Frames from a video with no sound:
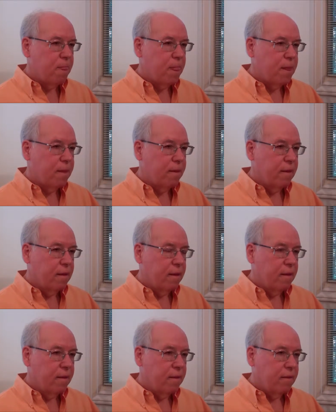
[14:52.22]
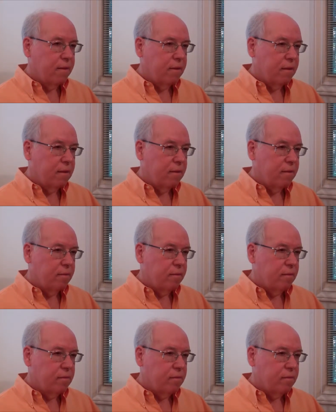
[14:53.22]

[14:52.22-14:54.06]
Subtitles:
(silence)